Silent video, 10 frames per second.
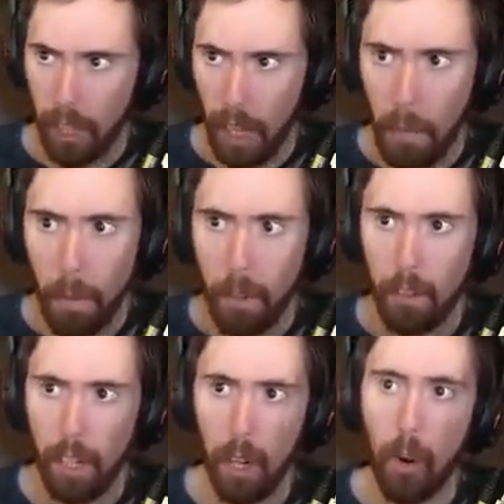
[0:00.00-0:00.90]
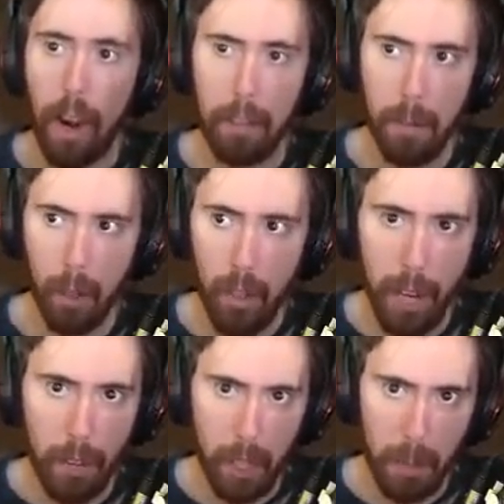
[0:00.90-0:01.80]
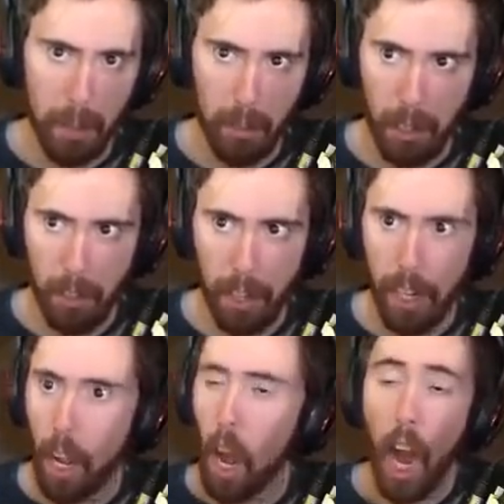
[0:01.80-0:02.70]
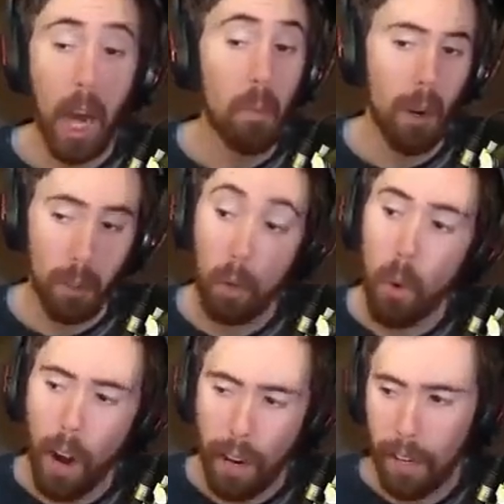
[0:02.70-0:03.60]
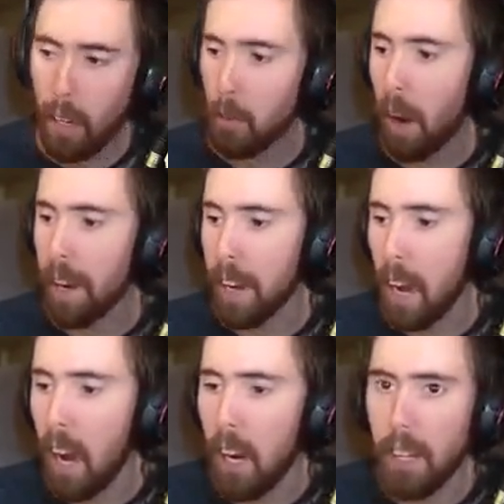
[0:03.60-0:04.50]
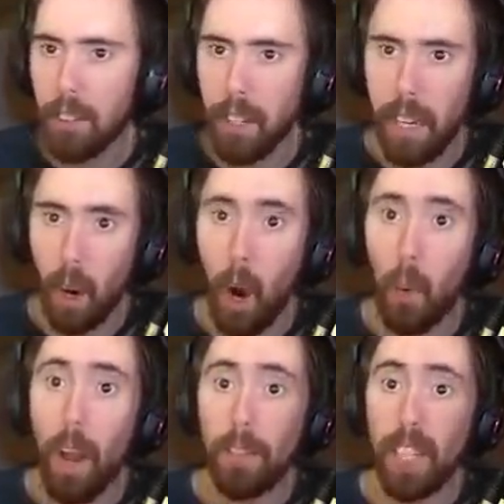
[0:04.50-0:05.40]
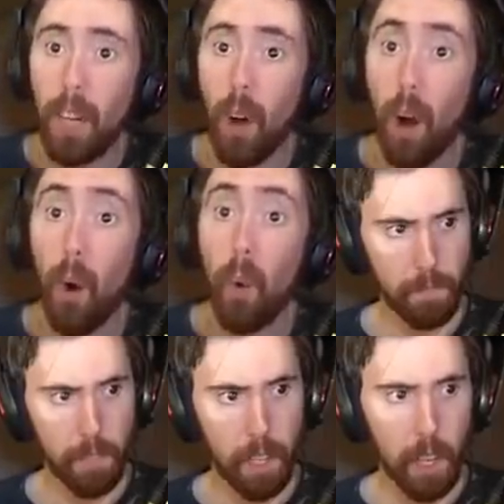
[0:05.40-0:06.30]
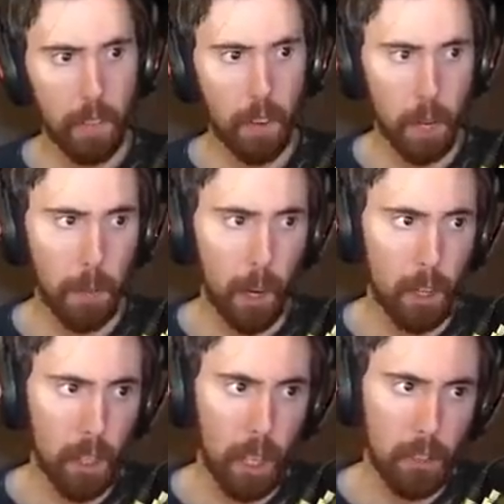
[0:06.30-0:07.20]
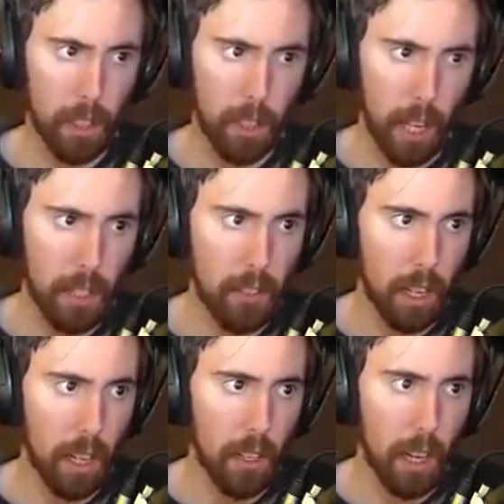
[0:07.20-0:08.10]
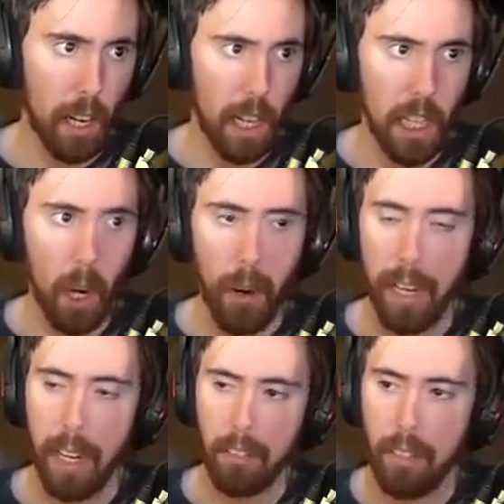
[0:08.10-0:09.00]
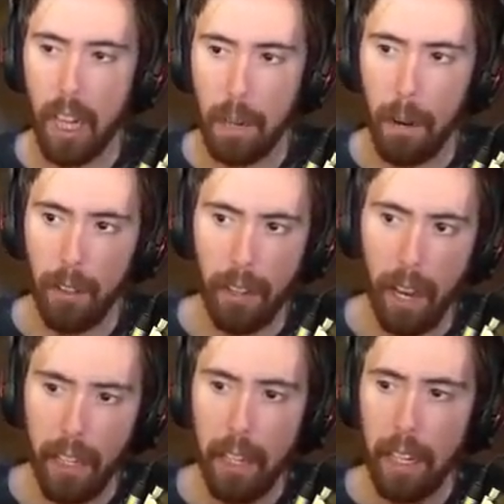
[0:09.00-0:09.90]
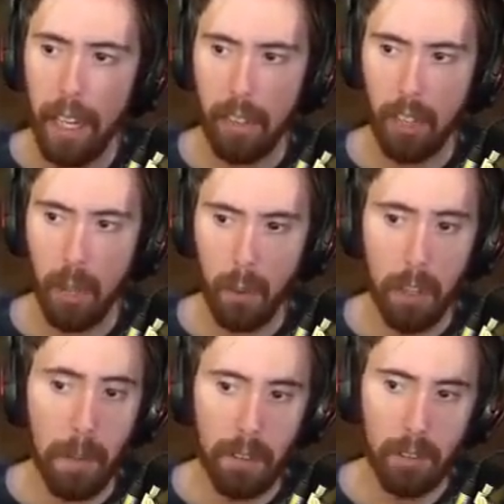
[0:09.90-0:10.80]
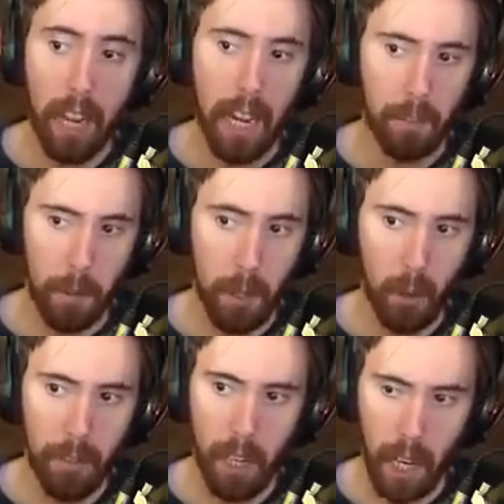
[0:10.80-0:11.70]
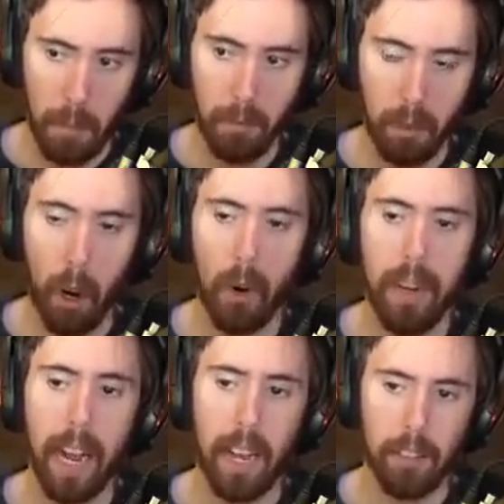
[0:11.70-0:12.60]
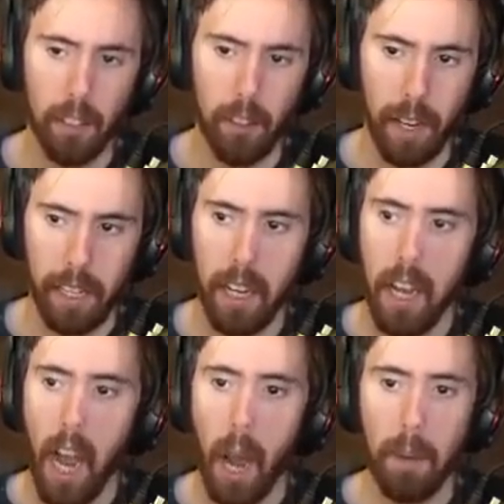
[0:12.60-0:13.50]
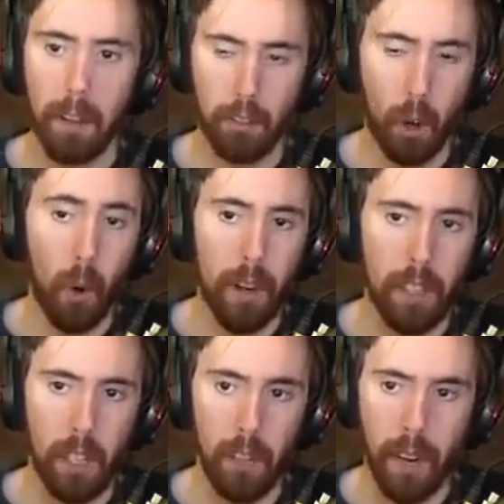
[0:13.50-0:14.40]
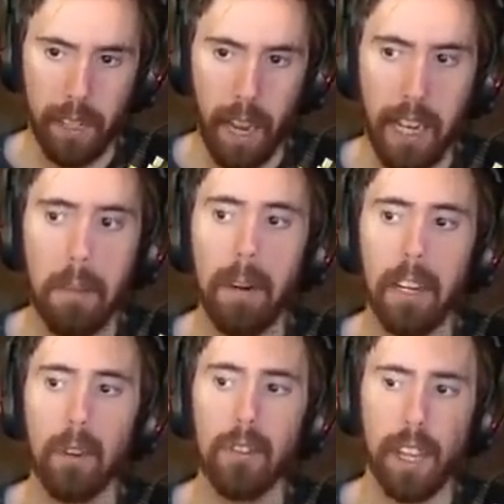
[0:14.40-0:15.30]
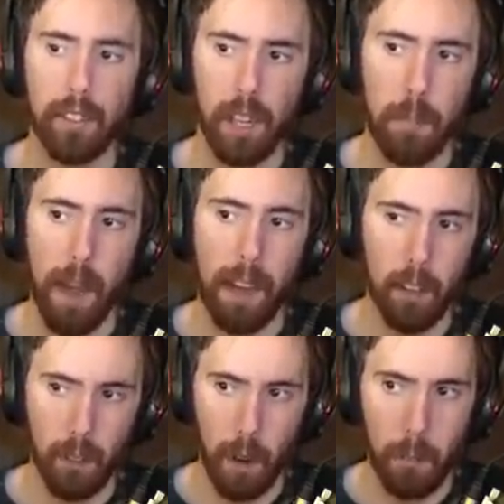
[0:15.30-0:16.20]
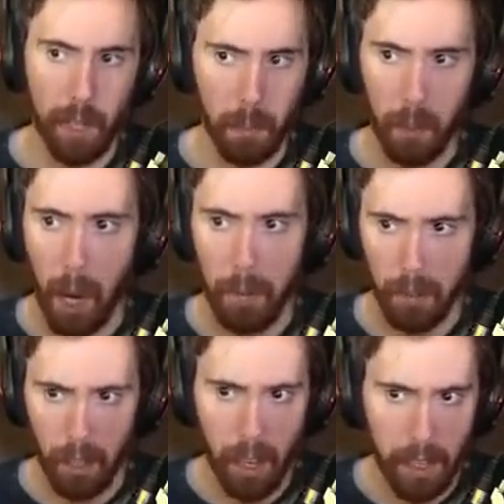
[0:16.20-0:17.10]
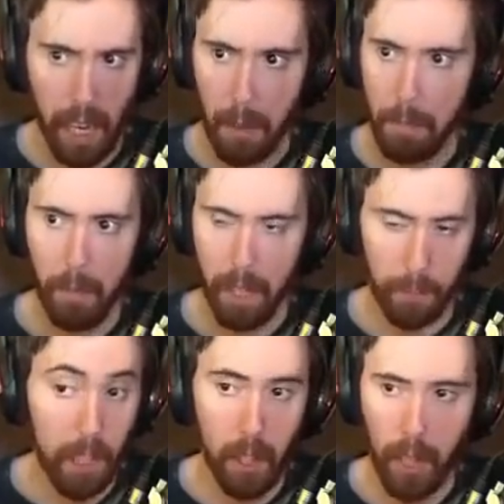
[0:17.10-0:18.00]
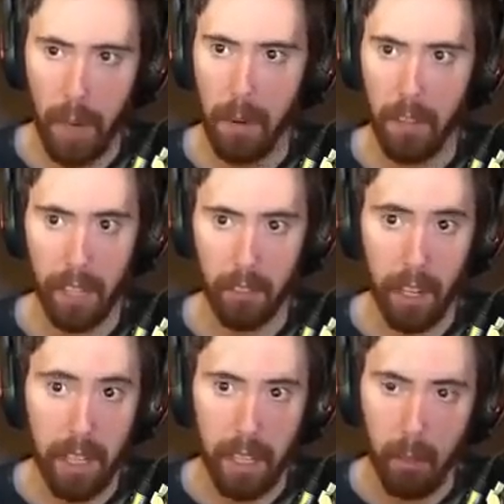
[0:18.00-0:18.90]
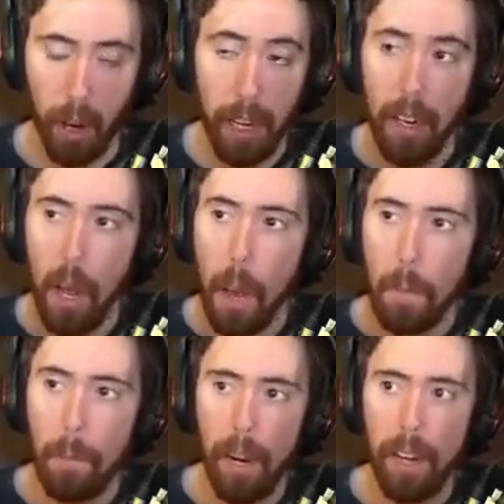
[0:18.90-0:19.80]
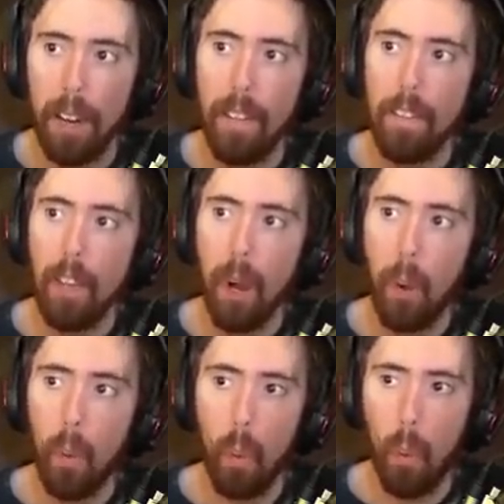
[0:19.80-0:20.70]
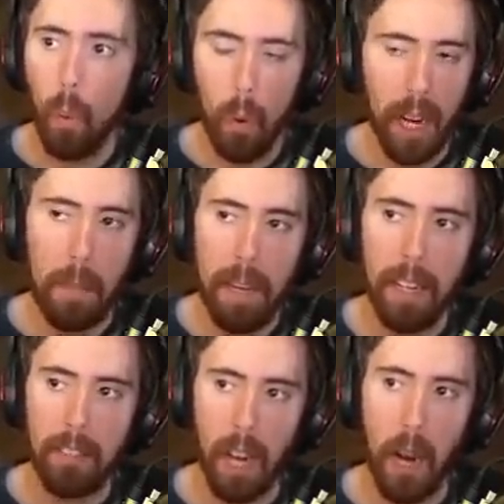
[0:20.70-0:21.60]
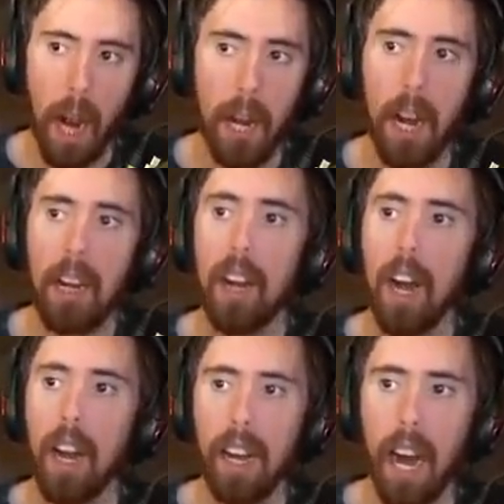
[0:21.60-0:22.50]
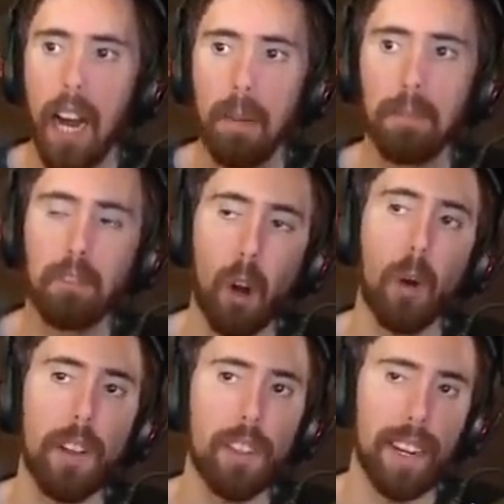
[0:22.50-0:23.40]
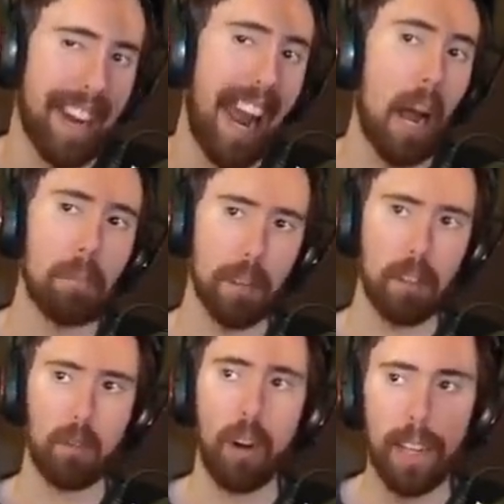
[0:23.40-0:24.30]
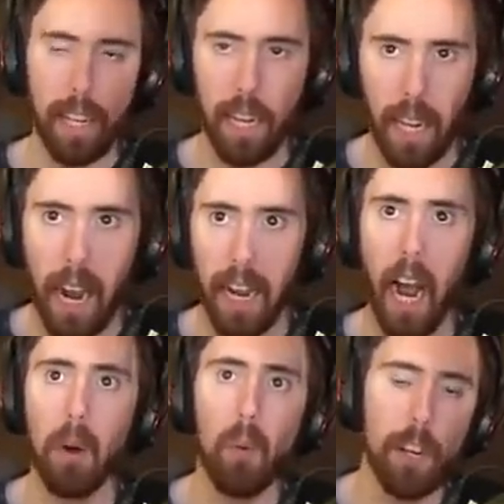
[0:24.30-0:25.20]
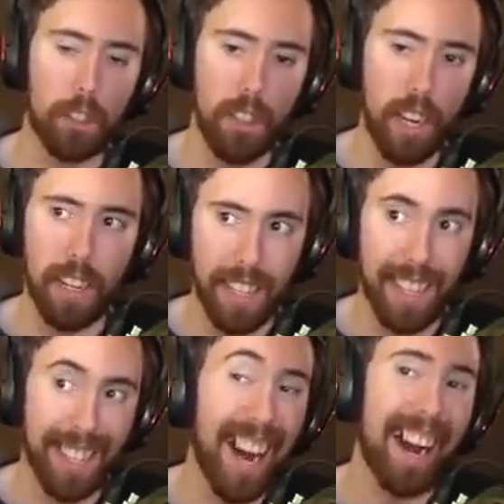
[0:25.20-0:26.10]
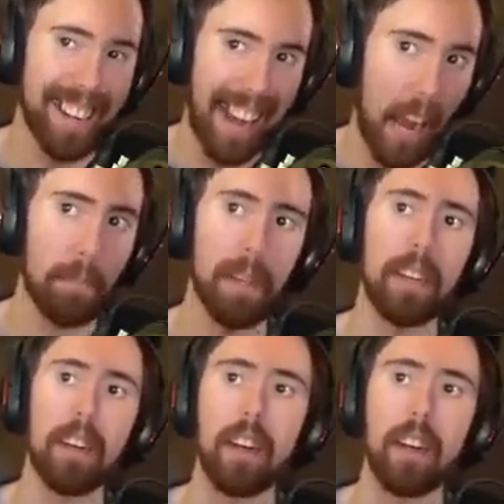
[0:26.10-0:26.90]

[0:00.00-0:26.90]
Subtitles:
Like, everyone's like, "Oh, Asmongold never commits to anything." I wonder why, right? Let's see here. Oh, we have to kill. Oh, fuck, apologizing, hands down. No, it's not about that. It's that it was a mistake for me to have done. I'm sorry, as in, like, I'm not sorry to, like, anybody who thinks that it matters if I break a promise in an in-game, like, video game, I think is an idiot, right? But what I mean is I am sorry that it happened, right? I wish that it did not happen.